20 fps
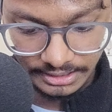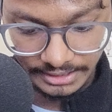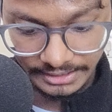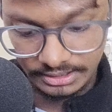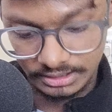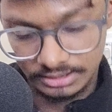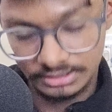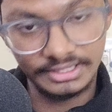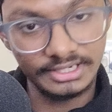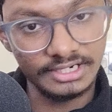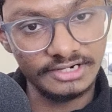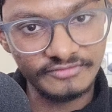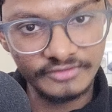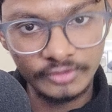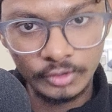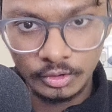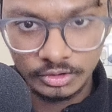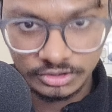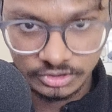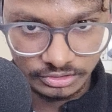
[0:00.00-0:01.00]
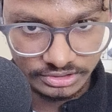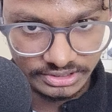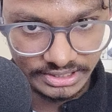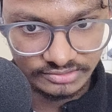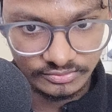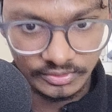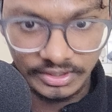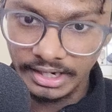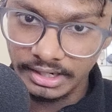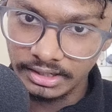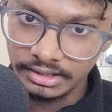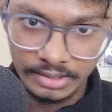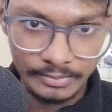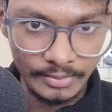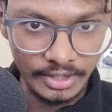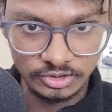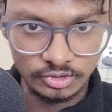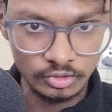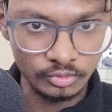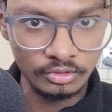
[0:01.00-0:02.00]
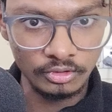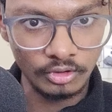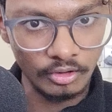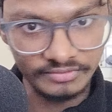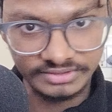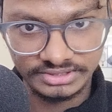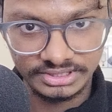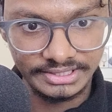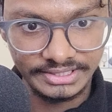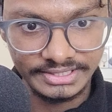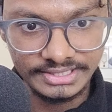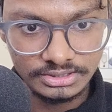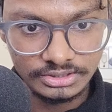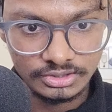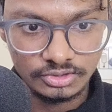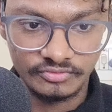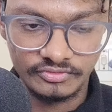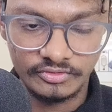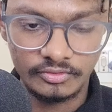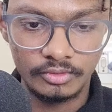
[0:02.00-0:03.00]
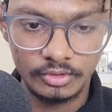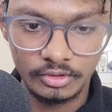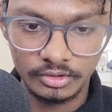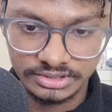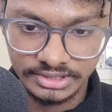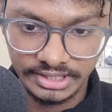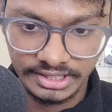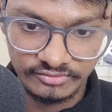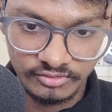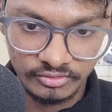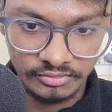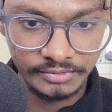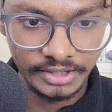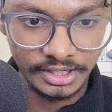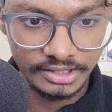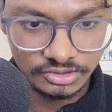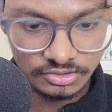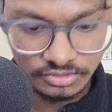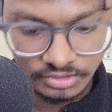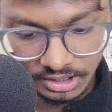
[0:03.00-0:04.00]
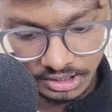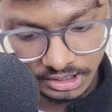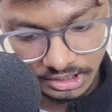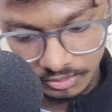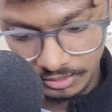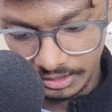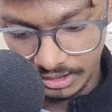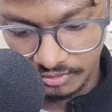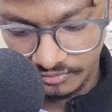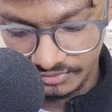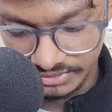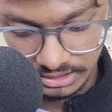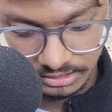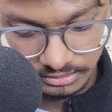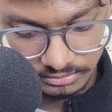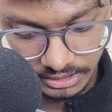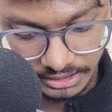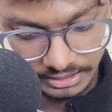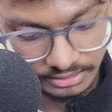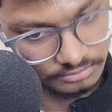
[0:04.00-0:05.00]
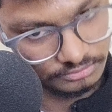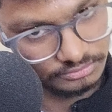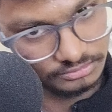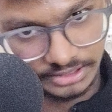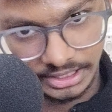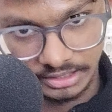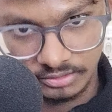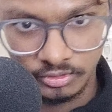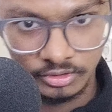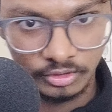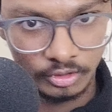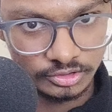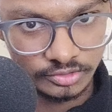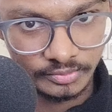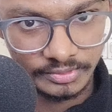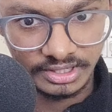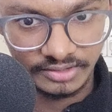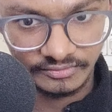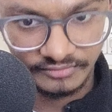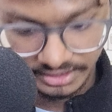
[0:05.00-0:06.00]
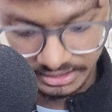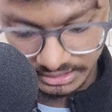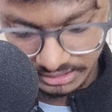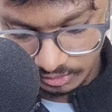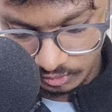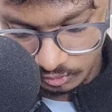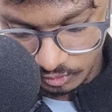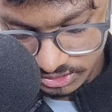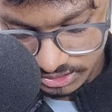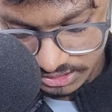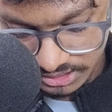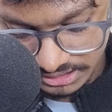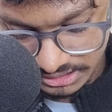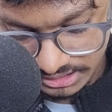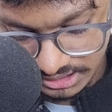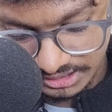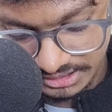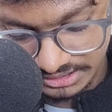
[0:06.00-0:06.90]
like there are few resources as well, and Himanshu will obviously teach. So if you want to study from Himanshu, you can obviously, like, that will also be covered in the course digital